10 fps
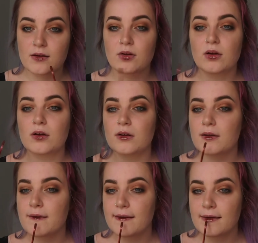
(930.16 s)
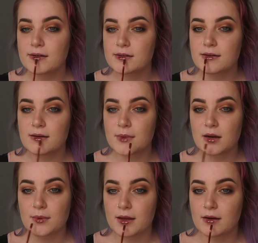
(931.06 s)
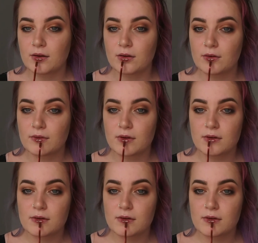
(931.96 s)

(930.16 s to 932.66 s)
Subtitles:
Well, actually I might apply it all over.